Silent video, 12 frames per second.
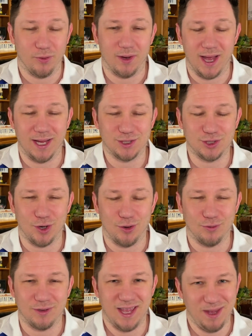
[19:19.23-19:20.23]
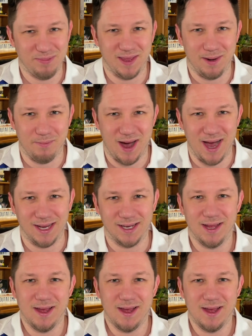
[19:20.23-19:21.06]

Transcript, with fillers: okay? So keep that in mind.